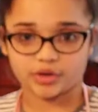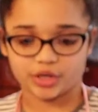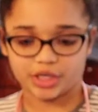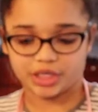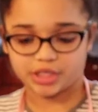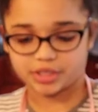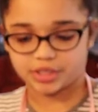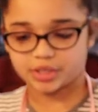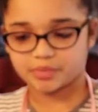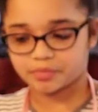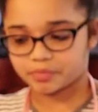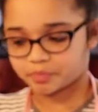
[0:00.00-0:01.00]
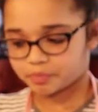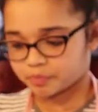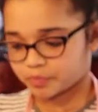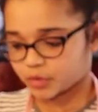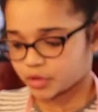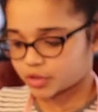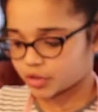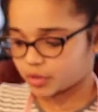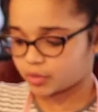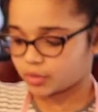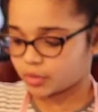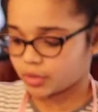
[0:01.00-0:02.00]
ingredients.
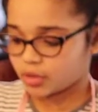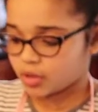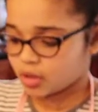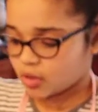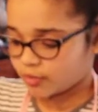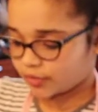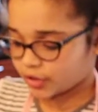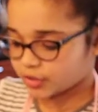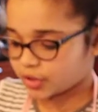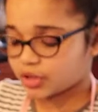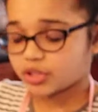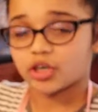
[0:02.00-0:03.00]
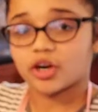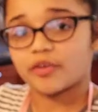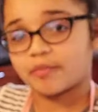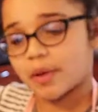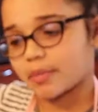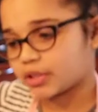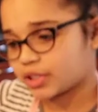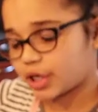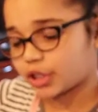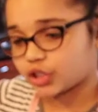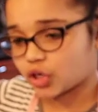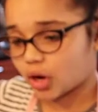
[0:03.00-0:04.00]
So first we're going to start off by
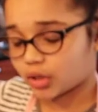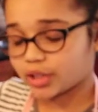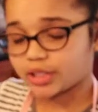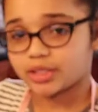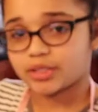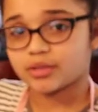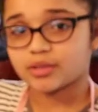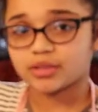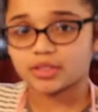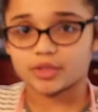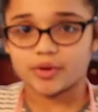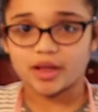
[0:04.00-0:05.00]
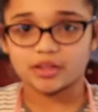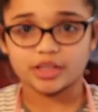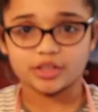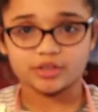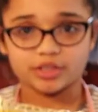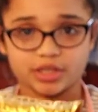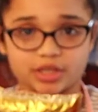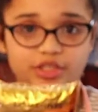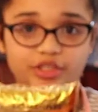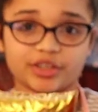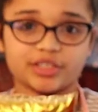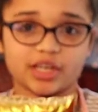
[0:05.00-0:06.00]
melting our chocolates. So I like using
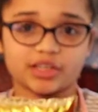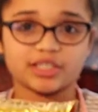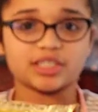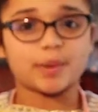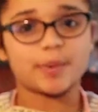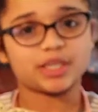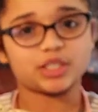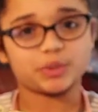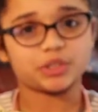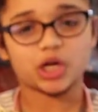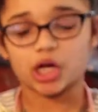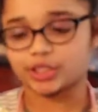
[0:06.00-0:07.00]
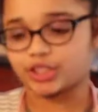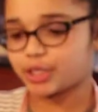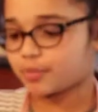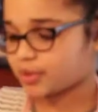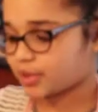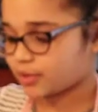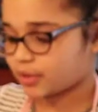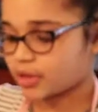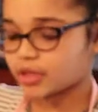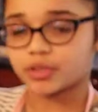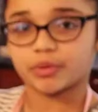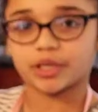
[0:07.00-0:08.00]
Ghirardelli semi-sweet chocolate chips.
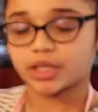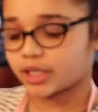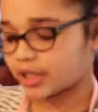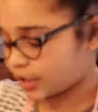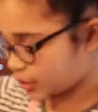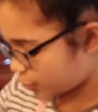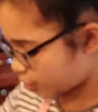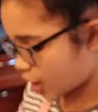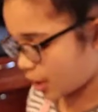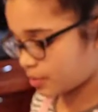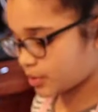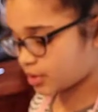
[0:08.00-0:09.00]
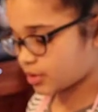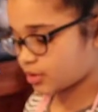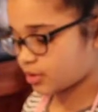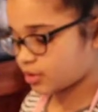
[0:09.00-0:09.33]
So we're going to need 2 cups.